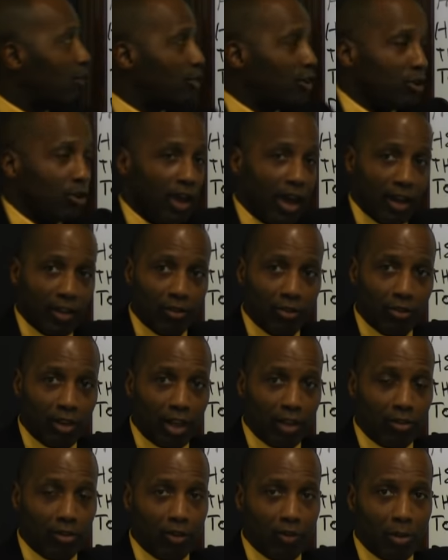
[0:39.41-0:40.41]
of the United
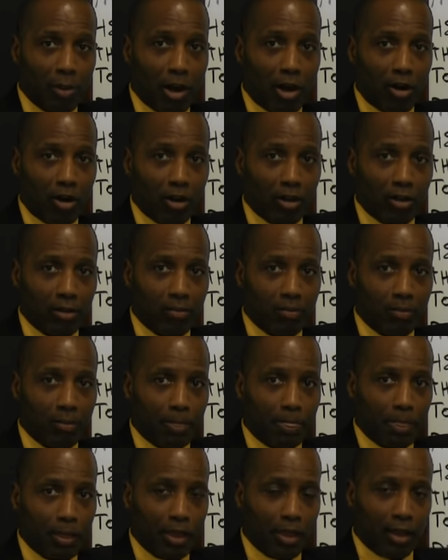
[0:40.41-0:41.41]
States of America.
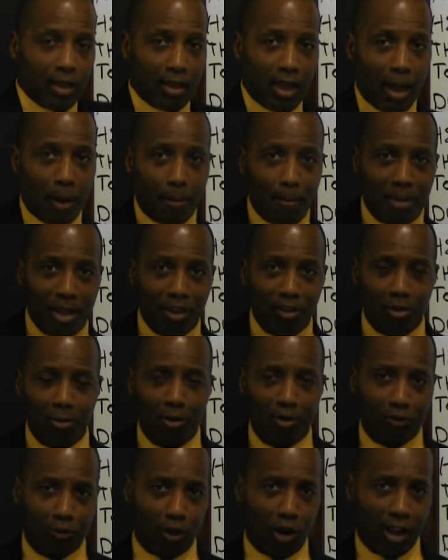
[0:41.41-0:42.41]
Now,
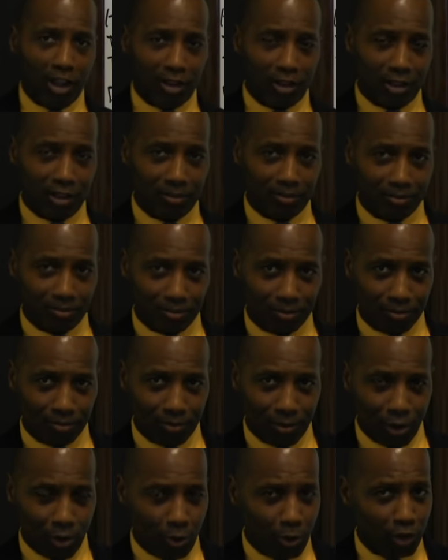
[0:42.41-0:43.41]
Benjamin Franklin
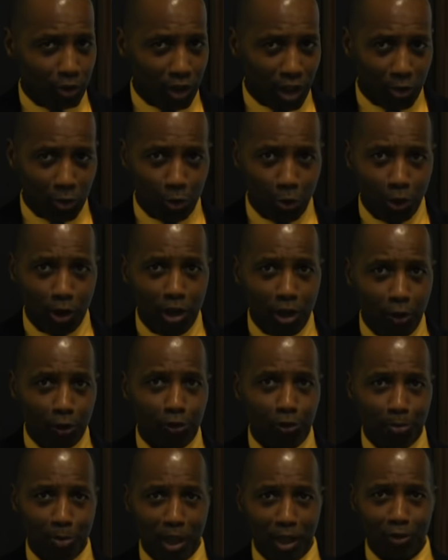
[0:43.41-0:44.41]
was a
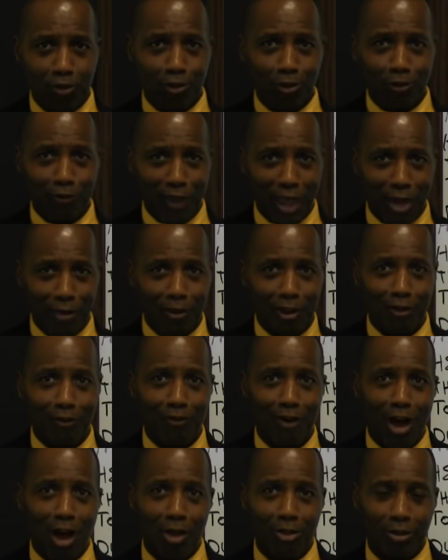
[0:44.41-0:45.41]
real special Founding
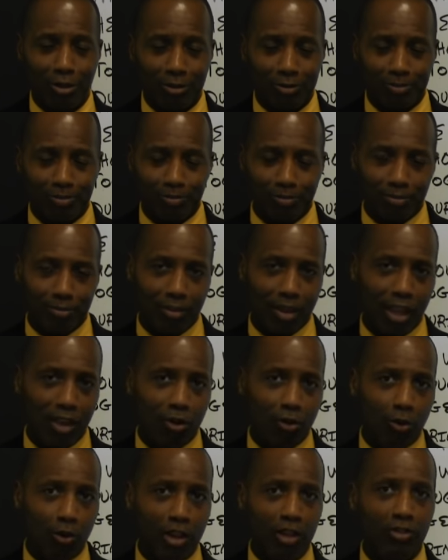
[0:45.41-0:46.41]
Father.
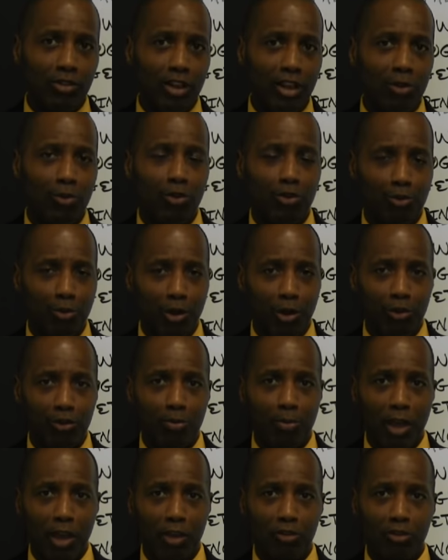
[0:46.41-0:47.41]
And the reason he was real
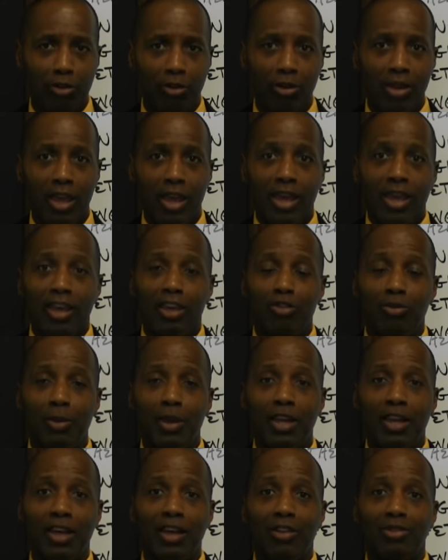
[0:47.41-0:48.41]
special is
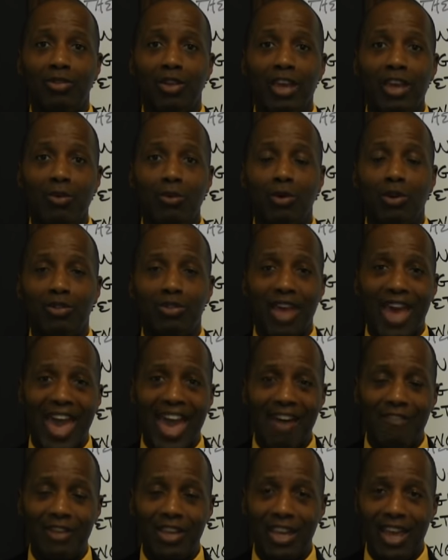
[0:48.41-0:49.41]
because he was
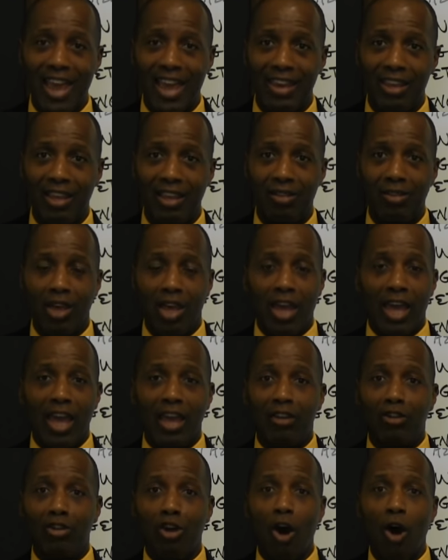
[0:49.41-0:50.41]
advocating
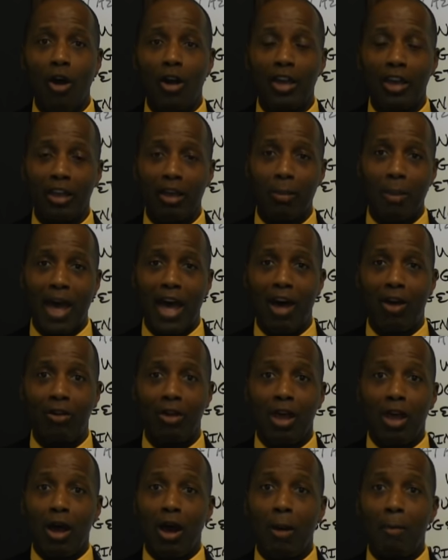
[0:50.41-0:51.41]
and talking
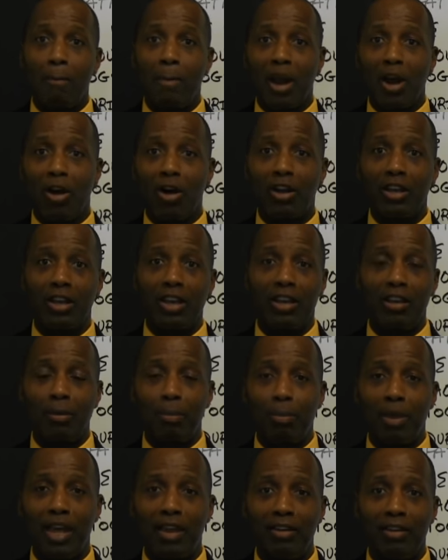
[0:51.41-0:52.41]
about American
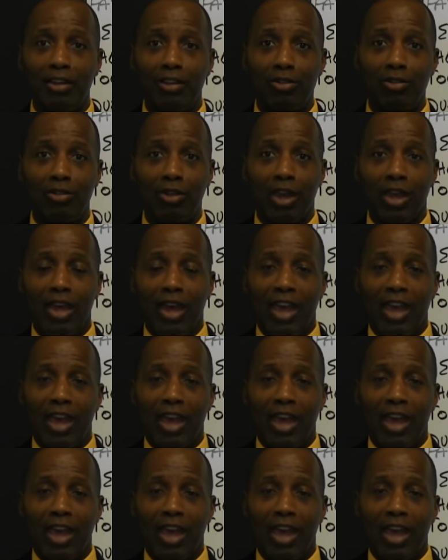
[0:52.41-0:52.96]
independence